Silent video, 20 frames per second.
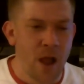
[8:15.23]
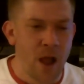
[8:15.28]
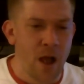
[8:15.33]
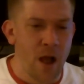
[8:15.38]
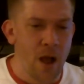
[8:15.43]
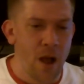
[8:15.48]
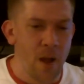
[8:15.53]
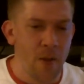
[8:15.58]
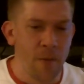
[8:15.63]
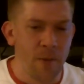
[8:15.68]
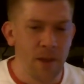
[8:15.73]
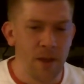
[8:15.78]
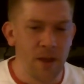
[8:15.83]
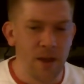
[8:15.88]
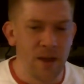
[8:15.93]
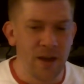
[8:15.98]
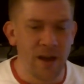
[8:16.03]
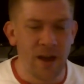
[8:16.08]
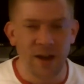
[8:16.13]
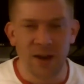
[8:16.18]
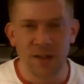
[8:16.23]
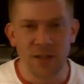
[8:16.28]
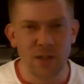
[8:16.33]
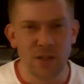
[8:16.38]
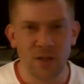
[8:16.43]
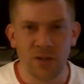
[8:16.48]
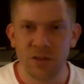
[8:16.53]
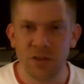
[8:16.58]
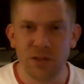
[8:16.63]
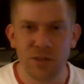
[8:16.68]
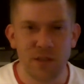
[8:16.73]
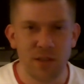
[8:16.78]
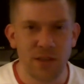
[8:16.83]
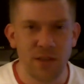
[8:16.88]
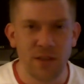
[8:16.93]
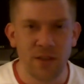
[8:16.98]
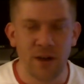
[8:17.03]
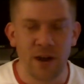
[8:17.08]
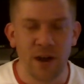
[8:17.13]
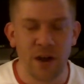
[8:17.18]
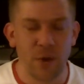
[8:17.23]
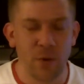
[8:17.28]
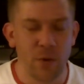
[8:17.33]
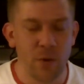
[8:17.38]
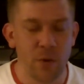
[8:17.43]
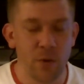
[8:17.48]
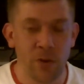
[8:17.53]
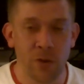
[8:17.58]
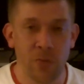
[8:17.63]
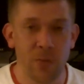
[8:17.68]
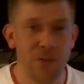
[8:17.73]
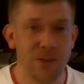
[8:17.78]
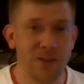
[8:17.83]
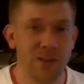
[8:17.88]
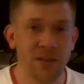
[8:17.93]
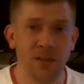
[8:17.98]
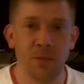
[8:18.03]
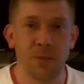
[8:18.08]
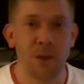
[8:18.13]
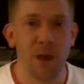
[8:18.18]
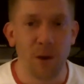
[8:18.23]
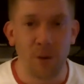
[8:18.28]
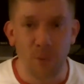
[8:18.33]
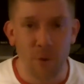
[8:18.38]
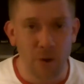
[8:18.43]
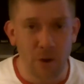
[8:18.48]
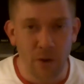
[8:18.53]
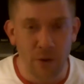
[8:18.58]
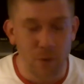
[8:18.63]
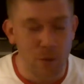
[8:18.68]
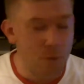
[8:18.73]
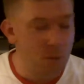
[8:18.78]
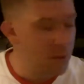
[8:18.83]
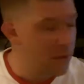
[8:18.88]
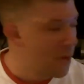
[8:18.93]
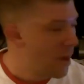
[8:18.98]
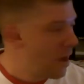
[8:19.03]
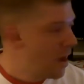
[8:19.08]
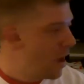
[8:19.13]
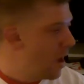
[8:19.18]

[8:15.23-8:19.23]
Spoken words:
And not necessarily to say that I agree with them, and it doesn't matter what I agree with.